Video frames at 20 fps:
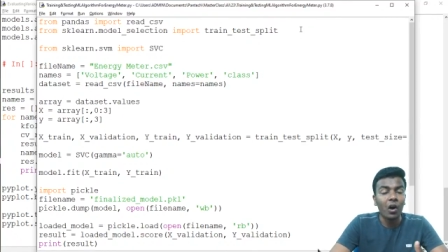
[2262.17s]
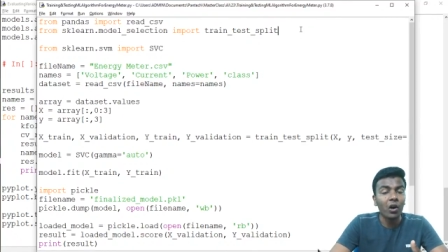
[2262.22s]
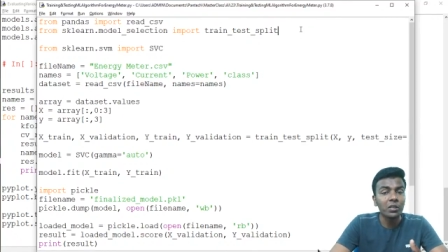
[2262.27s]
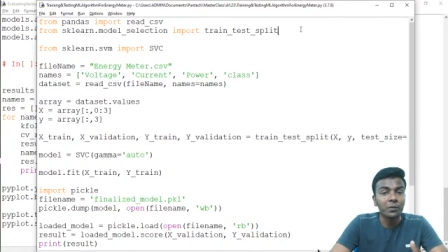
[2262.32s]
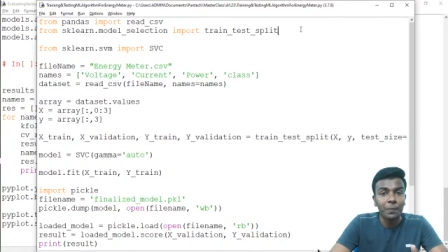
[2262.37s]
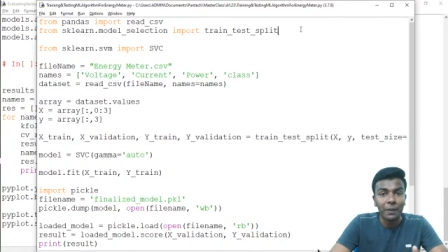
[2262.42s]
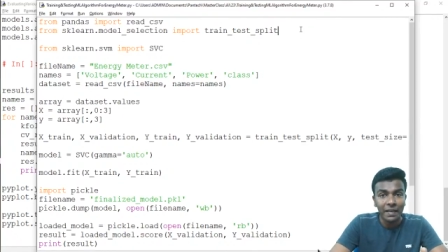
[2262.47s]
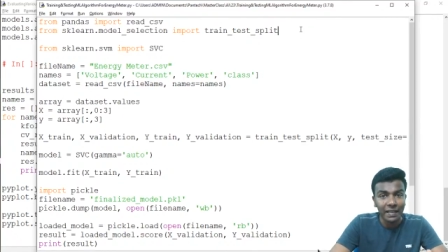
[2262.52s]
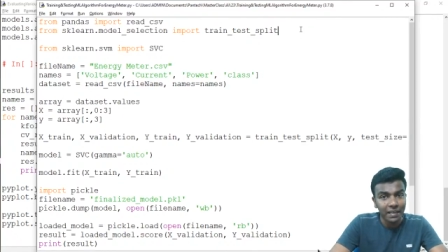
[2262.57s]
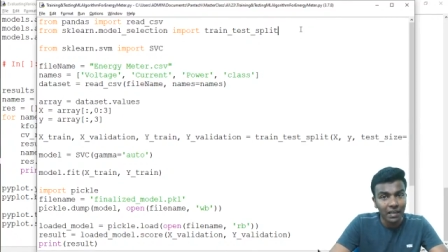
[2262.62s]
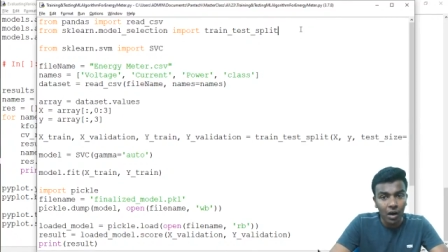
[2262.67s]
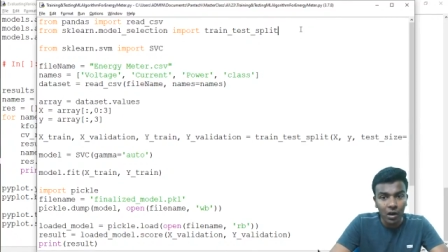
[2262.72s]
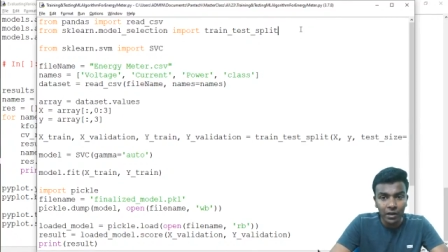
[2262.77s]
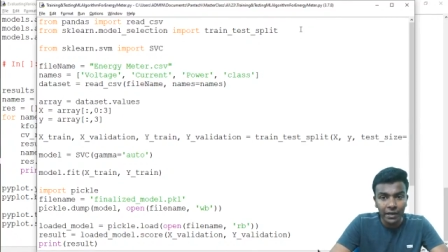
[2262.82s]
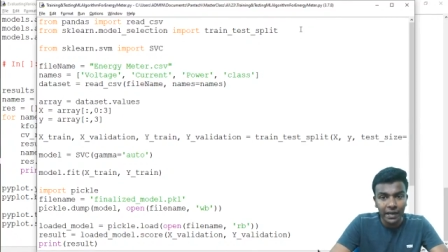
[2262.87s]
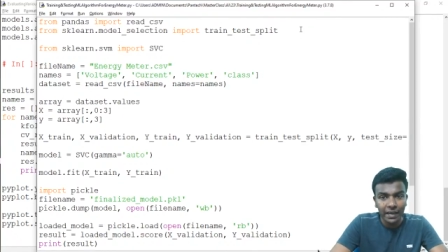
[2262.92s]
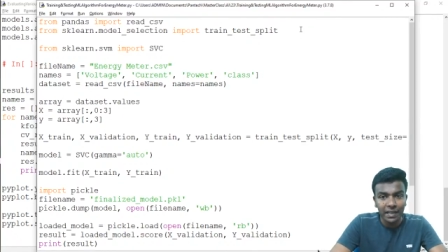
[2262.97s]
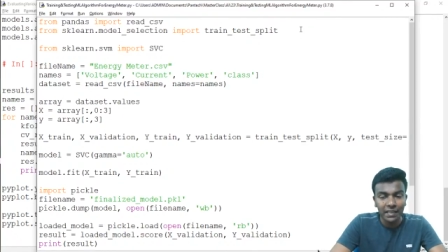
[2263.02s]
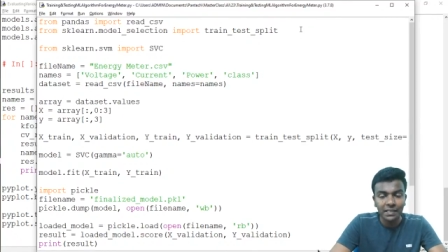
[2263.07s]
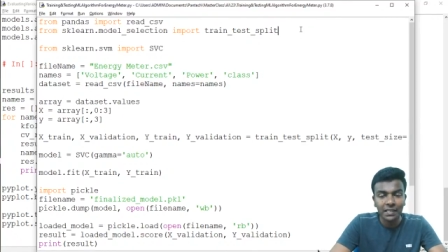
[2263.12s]
splitting our
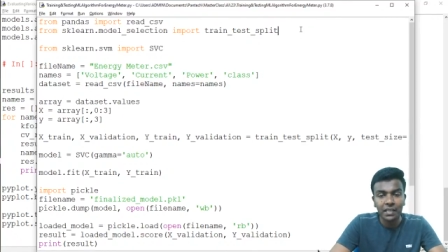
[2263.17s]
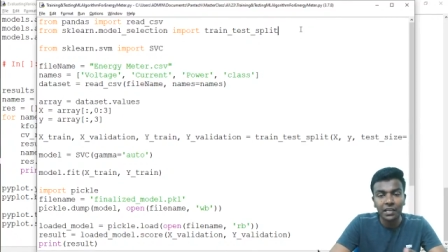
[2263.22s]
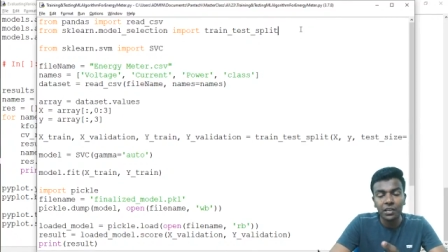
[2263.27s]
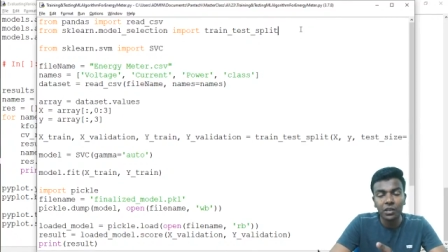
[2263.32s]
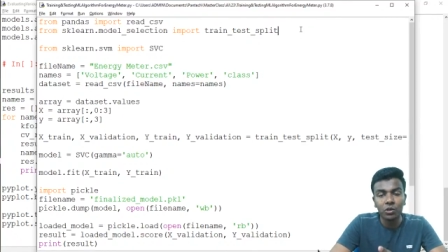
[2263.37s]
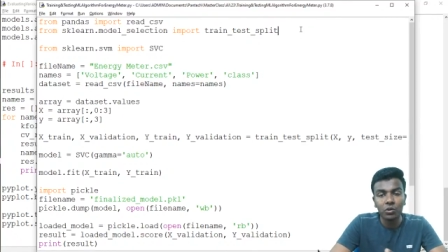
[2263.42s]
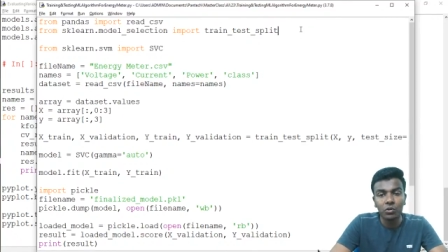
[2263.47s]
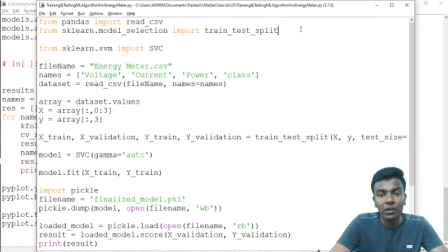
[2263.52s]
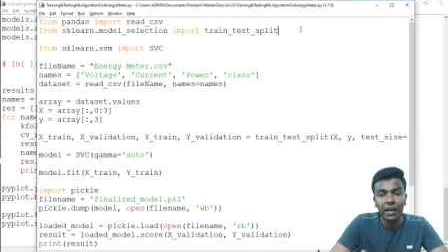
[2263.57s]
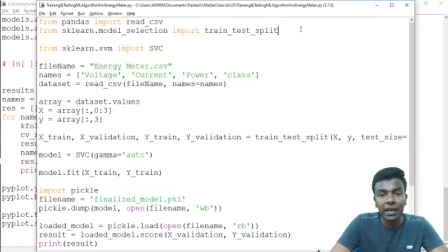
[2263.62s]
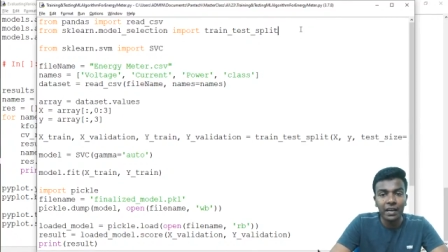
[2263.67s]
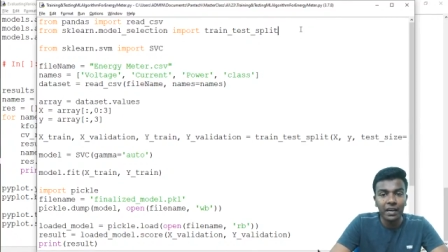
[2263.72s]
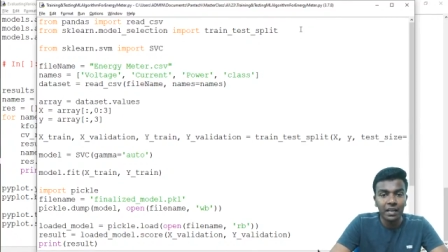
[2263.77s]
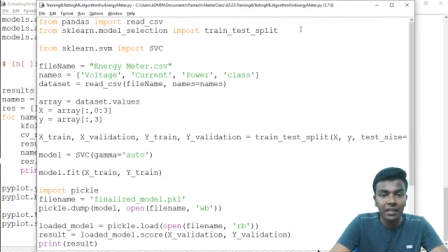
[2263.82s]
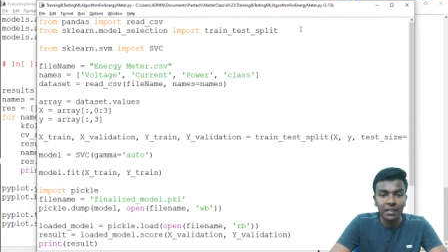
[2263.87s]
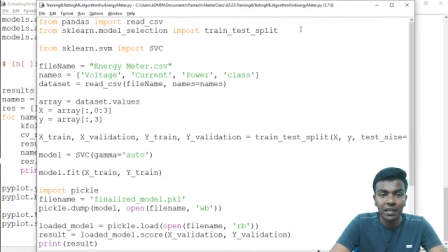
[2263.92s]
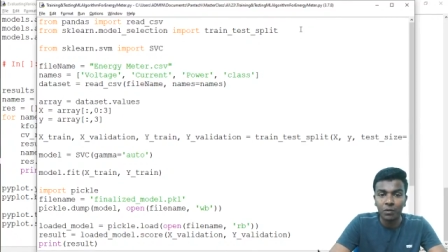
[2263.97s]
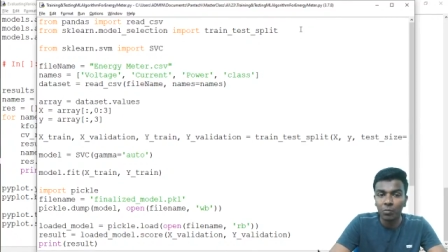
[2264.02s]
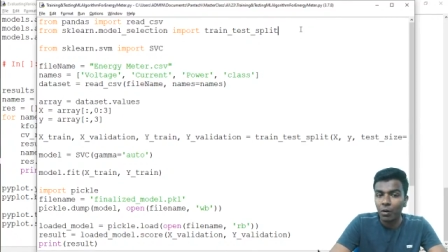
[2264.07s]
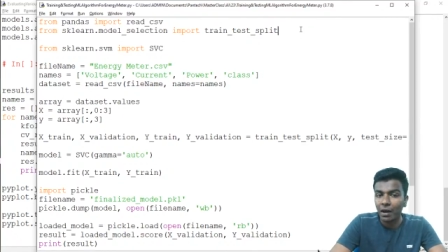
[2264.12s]
data set into train and
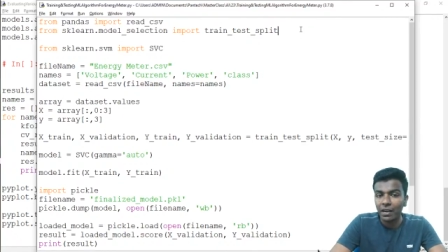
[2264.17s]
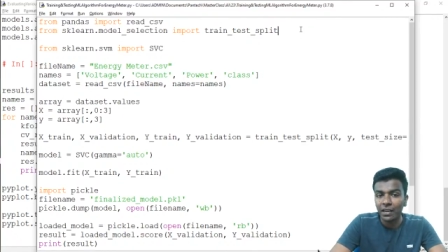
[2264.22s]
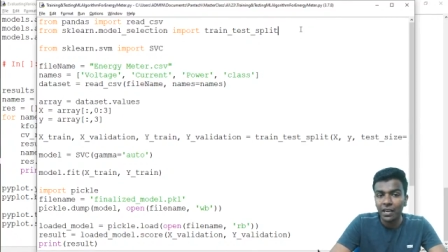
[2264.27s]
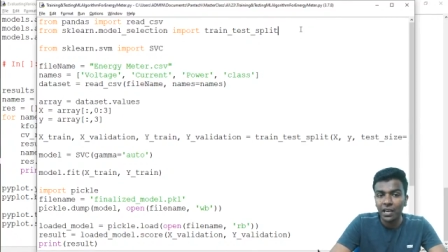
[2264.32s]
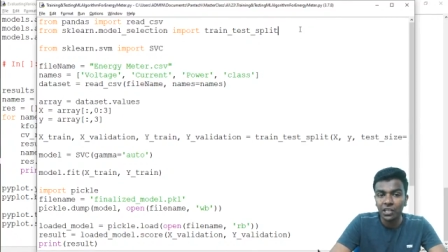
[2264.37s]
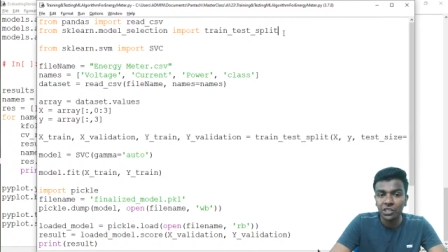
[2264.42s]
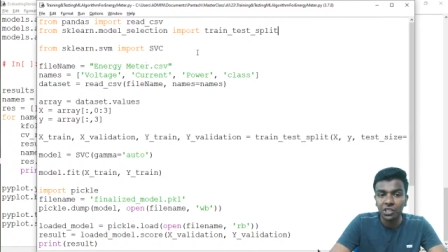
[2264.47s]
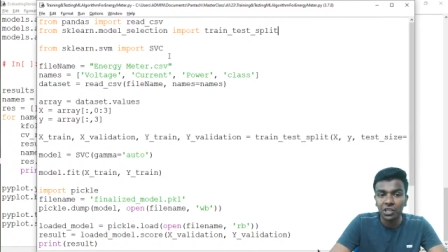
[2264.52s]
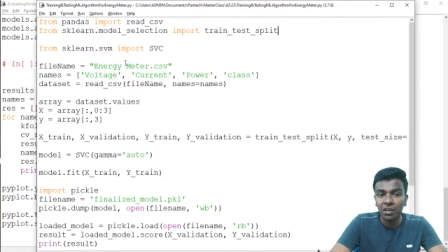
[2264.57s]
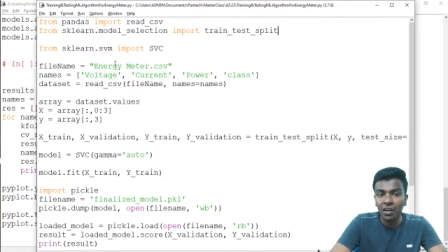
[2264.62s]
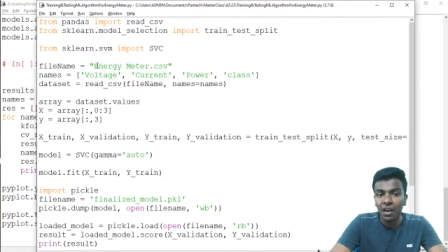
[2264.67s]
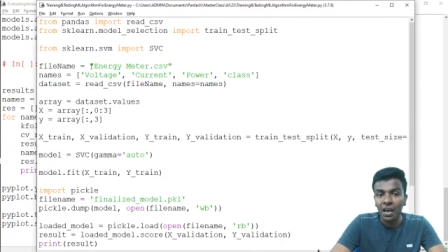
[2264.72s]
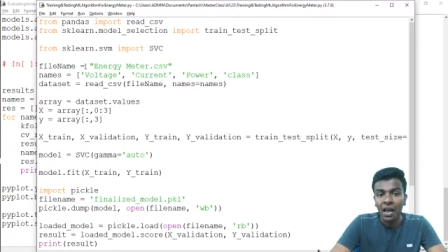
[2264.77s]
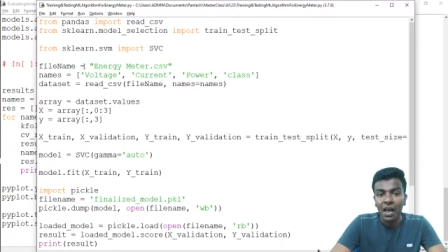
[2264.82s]
then validation.